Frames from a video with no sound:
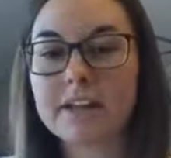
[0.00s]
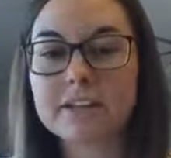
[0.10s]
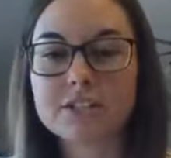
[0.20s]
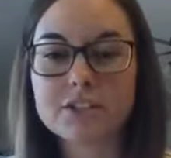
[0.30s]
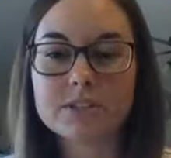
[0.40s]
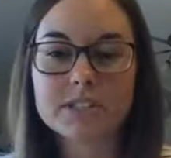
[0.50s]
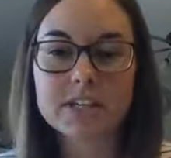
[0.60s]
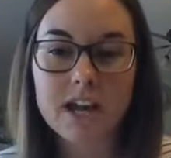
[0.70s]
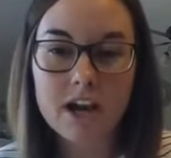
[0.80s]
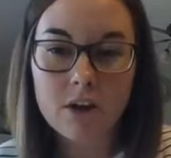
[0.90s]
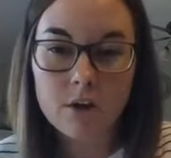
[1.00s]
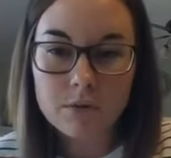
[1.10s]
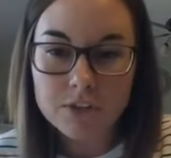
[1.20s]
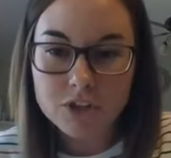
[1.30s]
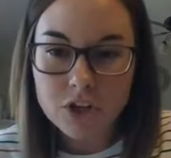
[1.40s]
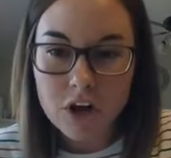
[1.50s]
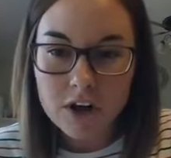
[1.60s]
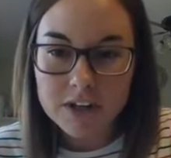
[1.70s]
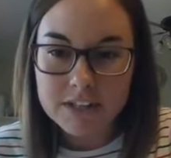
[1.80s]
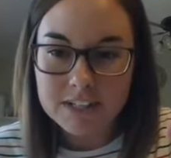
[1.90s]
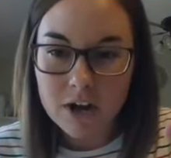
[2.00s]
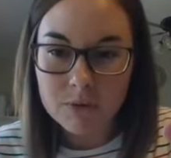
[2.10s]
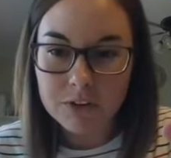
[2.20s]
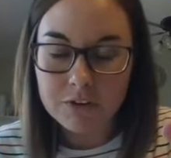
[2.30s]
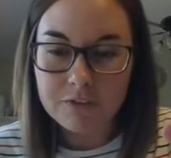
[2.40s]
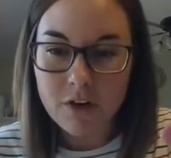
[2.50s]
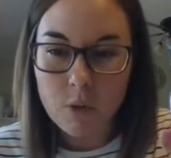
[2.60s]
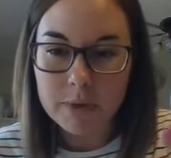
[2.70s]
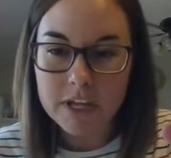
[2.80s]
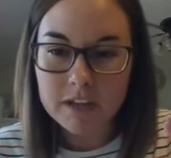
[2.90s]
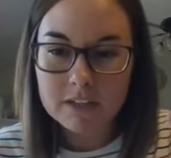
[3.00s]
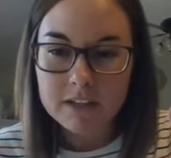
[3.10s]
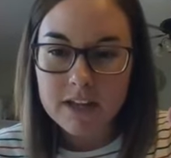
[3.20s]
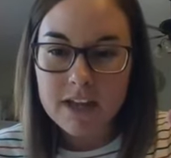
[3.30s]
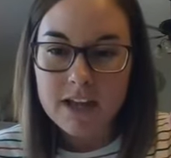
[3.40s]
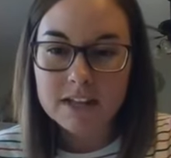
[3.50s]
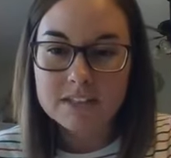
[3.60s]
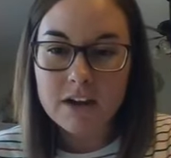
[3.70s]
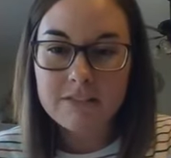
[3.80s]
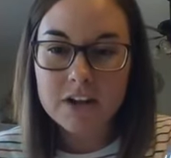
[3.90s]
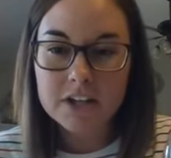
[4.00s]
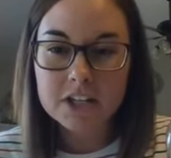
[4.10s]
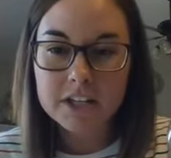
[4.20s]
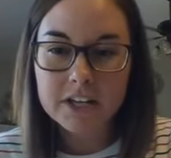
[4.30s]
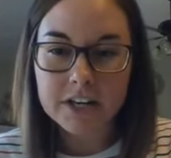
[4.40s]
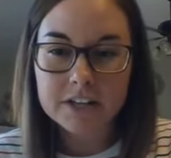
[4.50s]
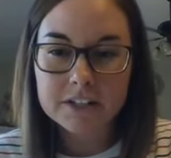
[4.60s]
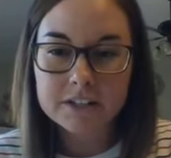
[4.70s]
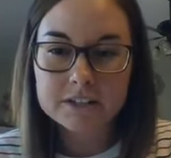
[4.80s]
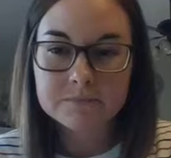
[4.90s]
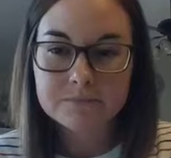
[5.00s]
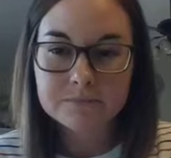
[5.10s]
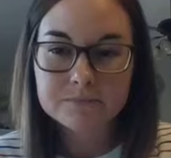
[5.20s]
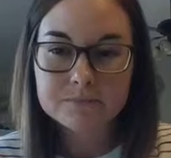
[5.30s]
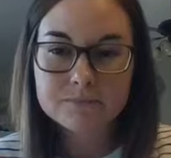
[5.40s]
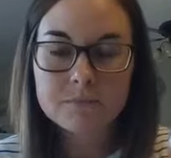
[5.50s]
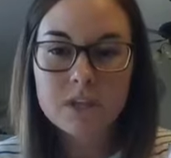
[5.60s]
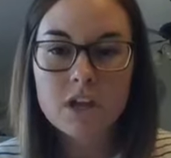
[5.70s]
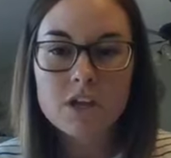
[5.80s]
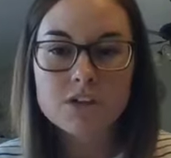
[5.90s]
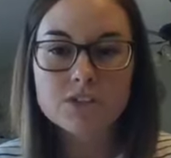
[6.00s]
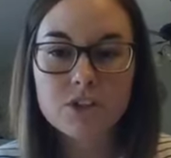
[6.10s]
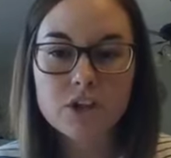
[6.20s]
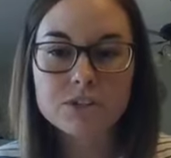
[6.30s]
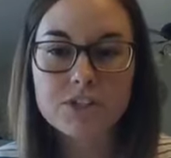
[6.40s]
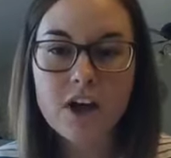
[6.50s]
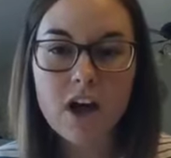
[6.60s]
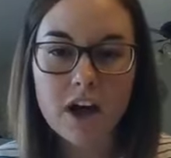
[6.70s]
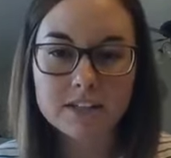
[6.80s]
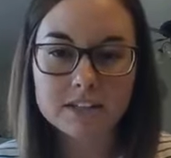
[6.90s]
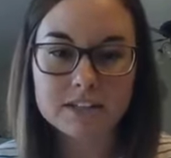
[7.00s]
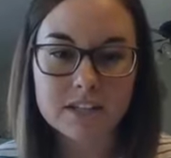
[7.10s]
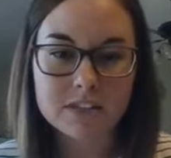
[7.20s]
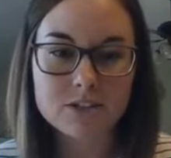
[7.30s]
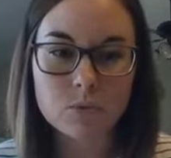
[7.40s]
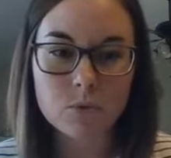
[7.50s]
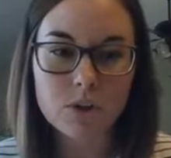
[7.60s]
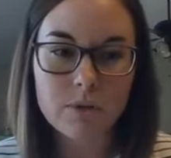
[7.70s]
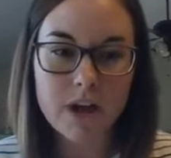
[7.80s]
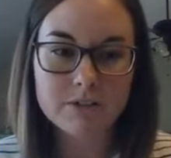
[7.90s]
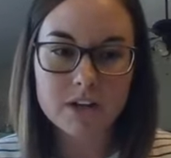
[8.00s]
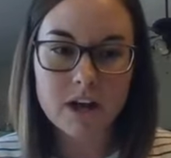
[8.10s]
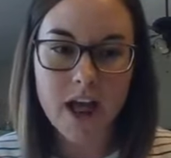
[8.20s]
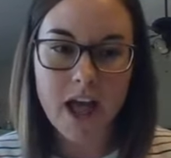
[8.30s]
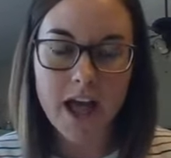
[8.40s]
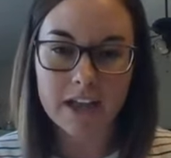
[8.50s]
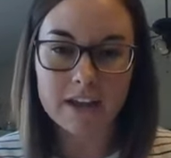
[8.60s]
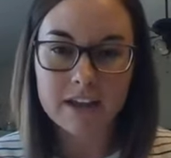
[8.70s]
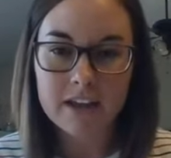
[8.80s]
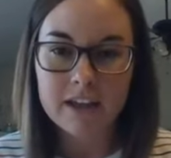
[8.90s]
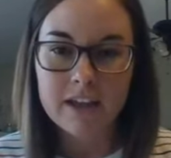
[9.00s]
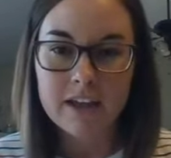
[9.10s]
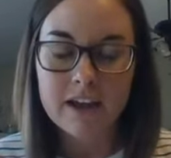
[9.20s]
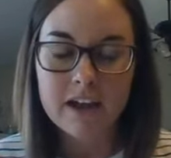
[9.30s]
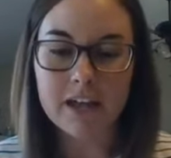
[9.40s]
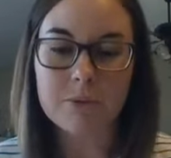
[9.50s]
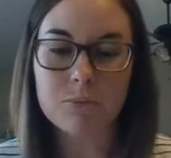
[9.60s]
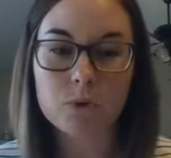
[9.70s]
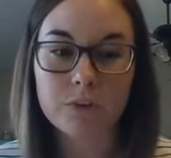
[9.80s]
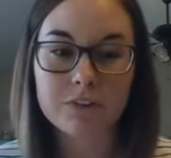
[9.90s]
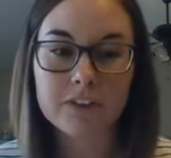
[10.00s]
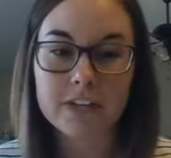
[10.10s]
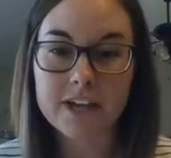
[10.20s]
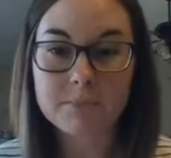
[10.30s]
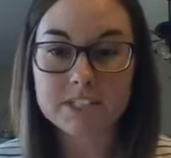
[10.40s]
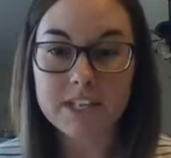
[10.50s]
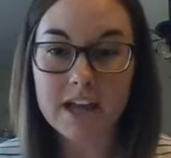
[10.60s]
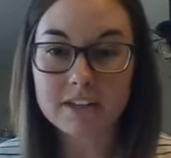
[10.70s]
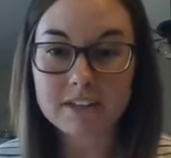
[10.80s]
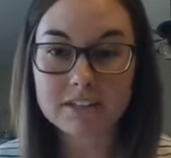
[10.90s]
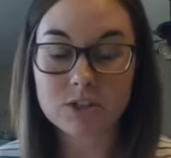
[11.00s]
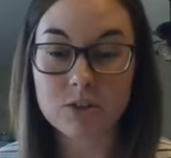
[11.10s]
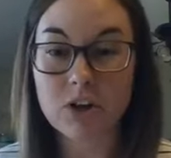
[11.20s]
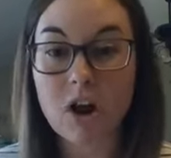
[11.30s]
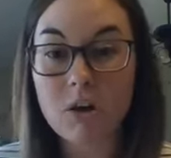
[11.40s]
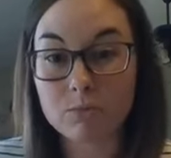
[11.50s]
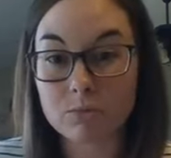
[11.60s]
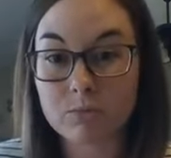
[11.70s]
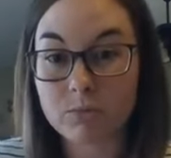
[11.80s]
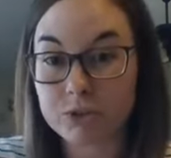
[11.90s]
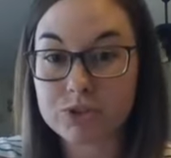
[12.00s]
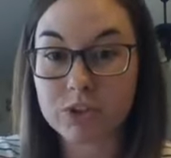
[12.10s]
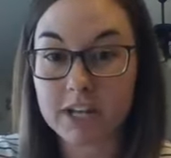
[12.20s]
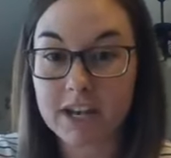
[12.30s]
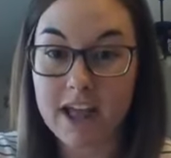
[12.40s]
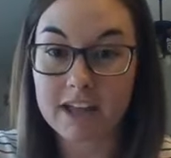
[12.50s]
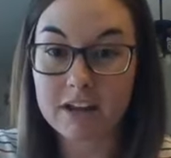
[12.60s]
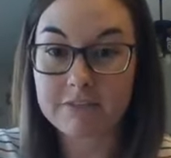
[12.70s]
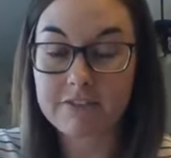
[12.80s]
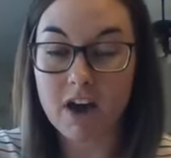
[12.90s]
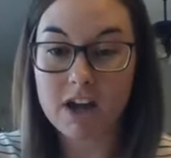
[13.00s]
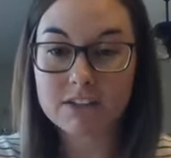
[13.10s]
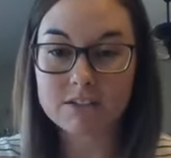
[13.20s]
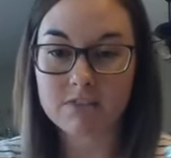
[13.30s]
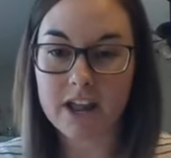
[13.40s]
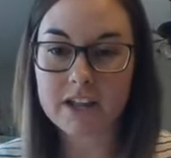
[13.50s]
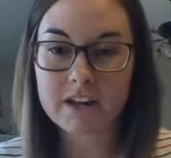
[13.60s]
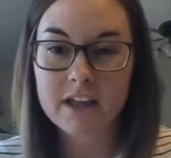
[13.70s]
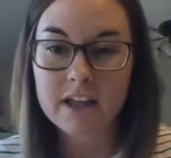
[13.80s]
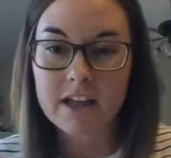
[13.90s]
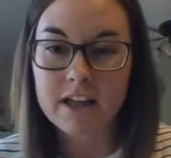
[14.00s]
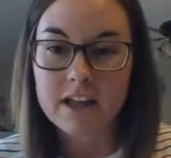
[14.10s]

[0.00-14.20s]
And do you see how the jar is now really foamy and it's not very clear? So those thoughts that swirl around in our head when we're feeling upset, so they're usually negative thoughts, right?